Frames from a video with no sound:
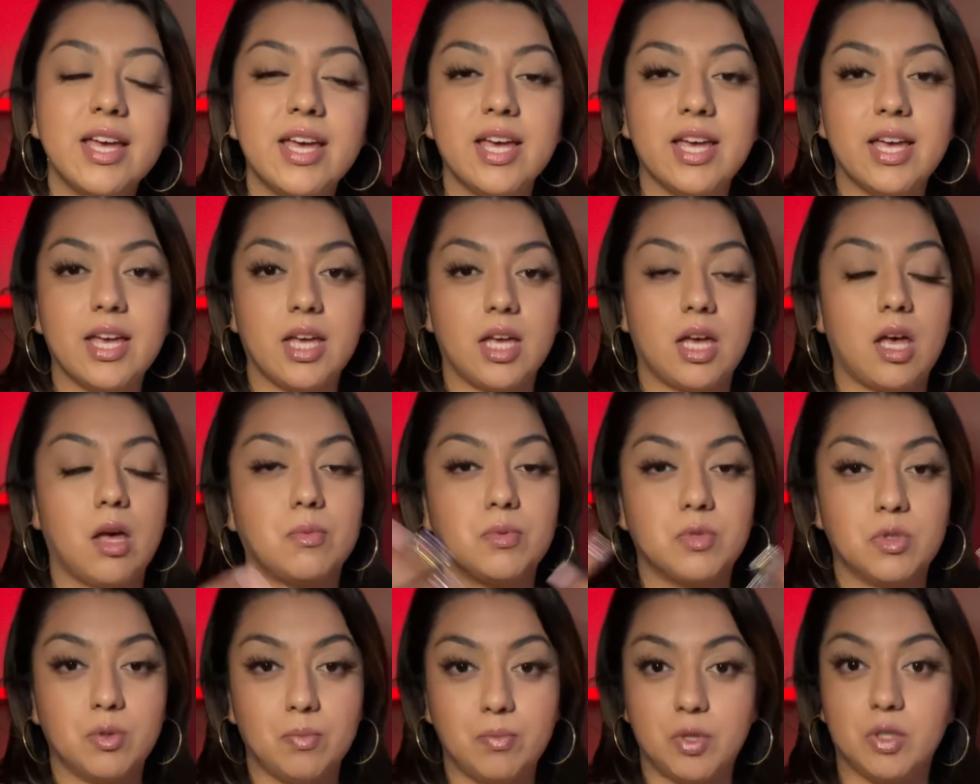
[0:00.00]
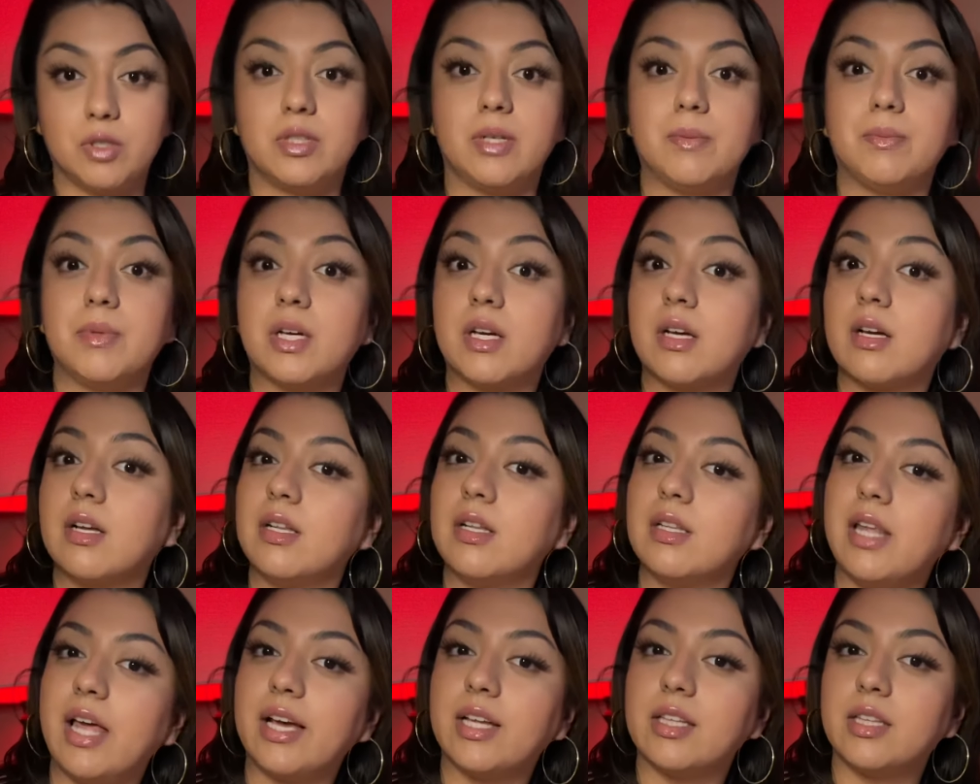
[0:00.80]
It helps to build up the
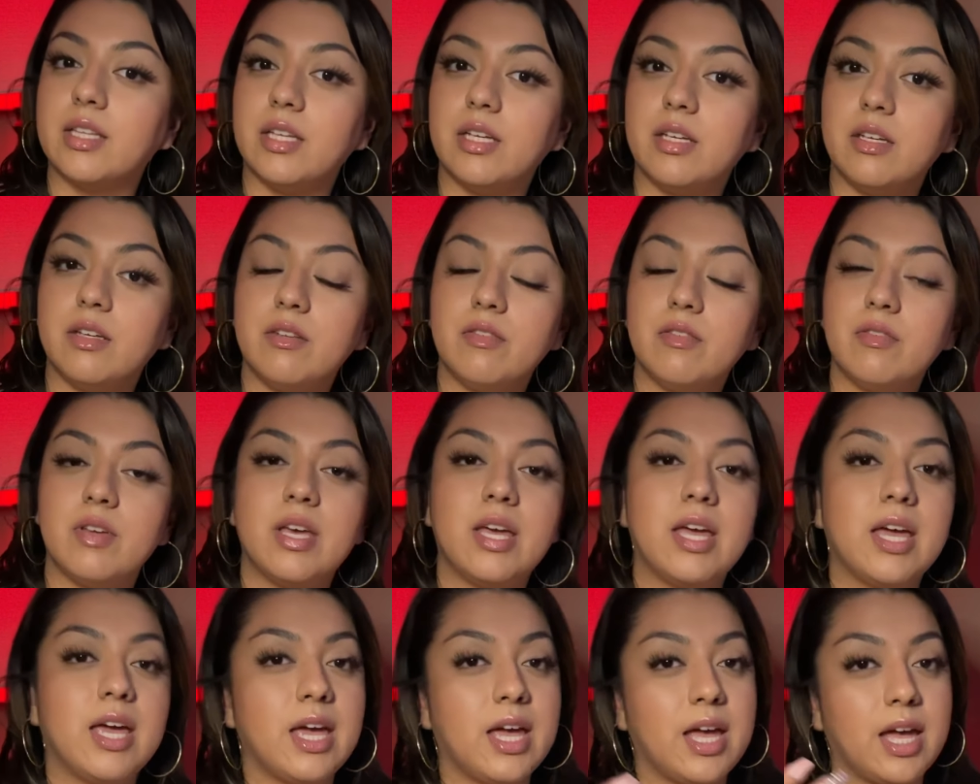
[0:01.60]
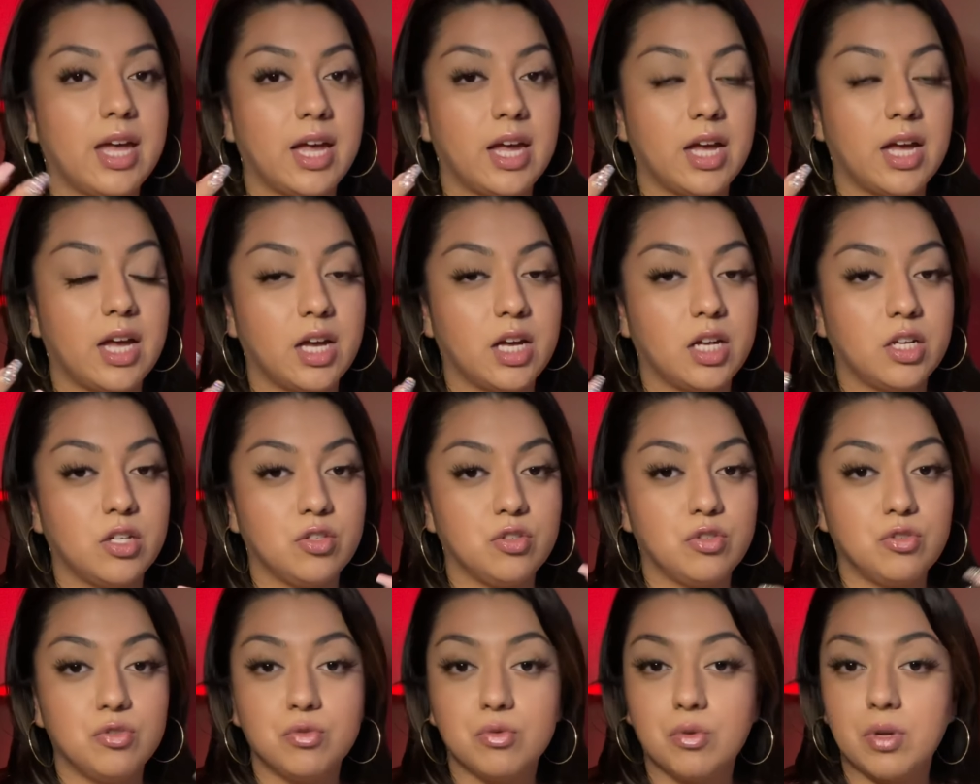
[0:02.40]
collective, and
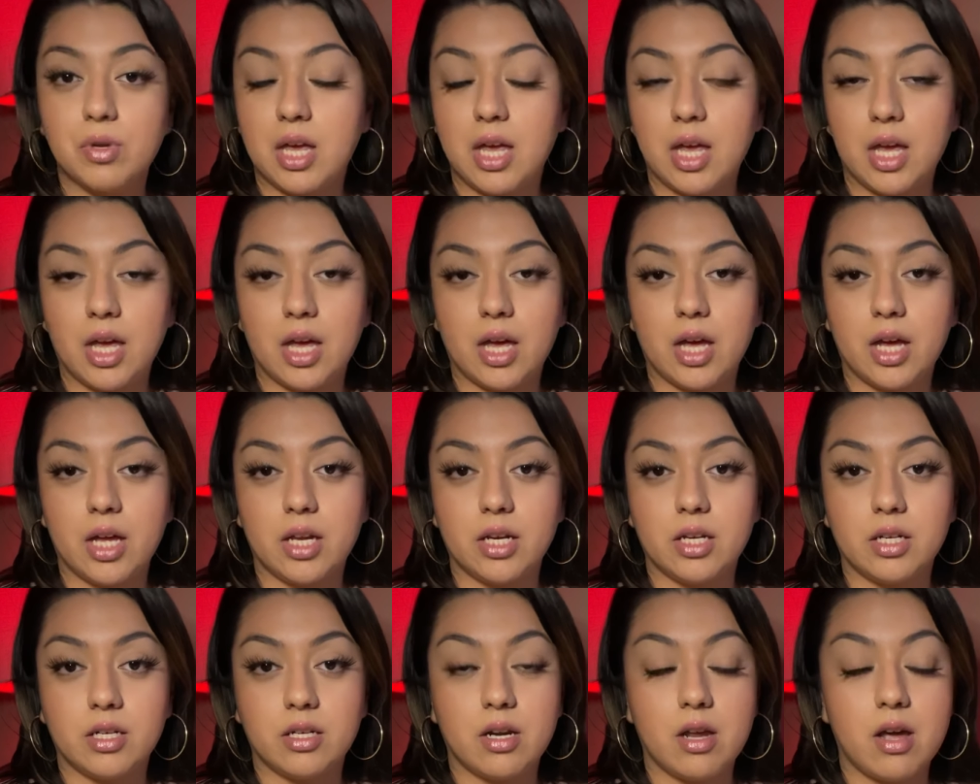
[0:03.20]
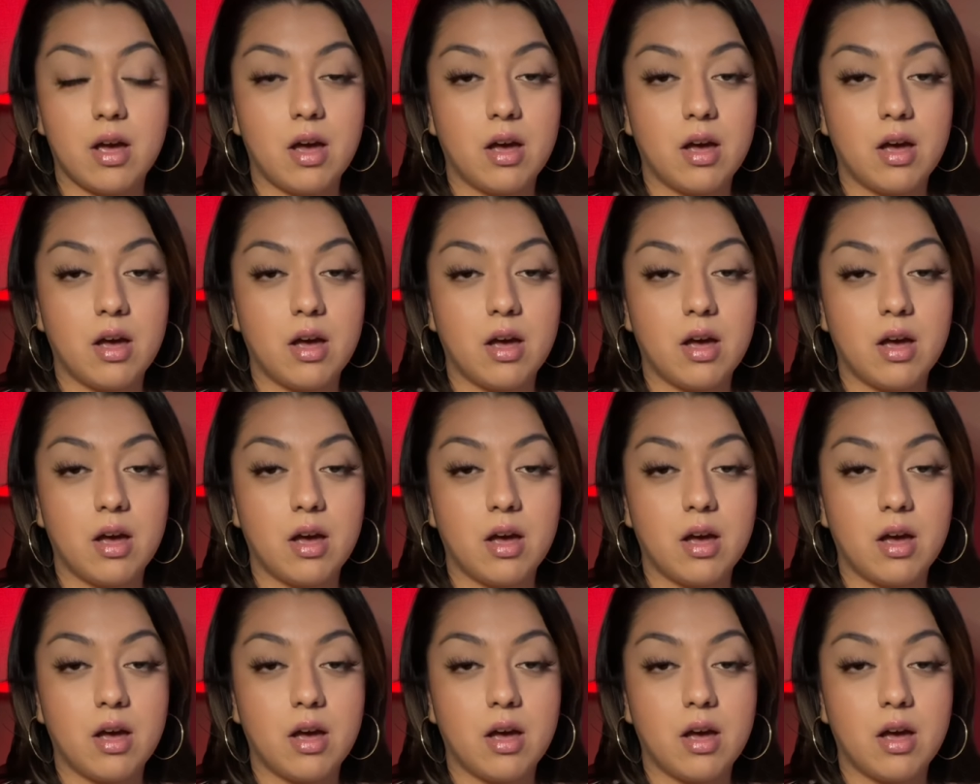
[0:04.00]
you can